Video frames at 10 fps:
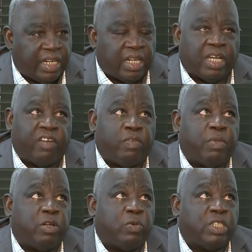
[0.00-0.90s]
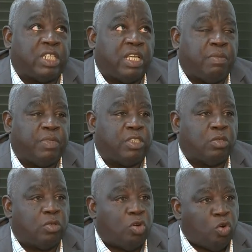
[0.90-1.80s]
the government was able
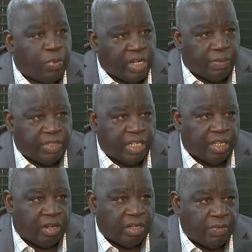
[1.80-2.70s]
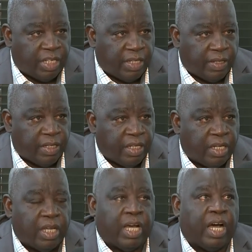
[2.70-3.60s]
to open up the economy,
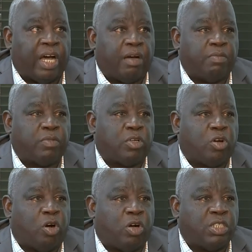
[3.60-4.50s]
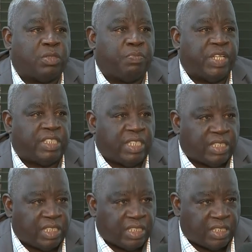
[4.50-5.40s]
cause
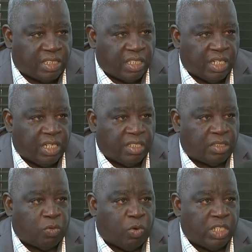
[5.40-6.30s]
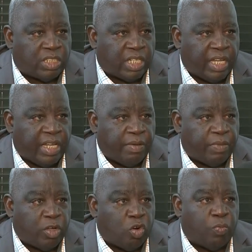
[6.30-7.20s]
businesses to once again
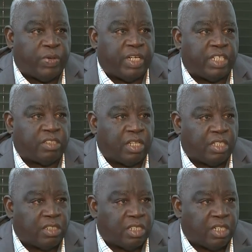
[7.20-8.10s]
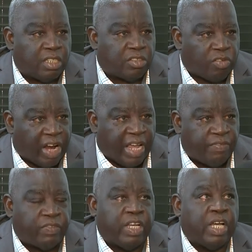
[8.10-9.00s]
be open and
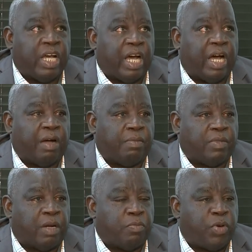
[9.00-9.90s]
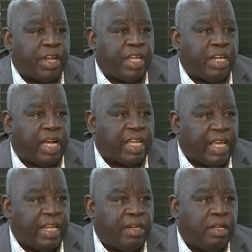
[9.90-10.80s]
thrive, and bring in
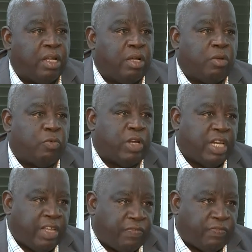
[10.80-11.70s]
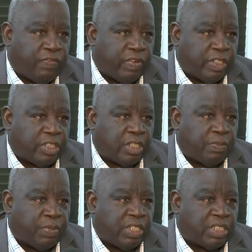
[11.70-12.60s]
again relief to the
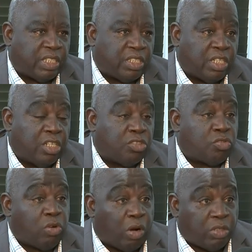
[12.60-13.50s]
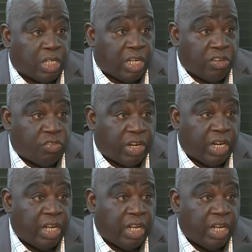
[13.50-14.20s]
persons throughout the country.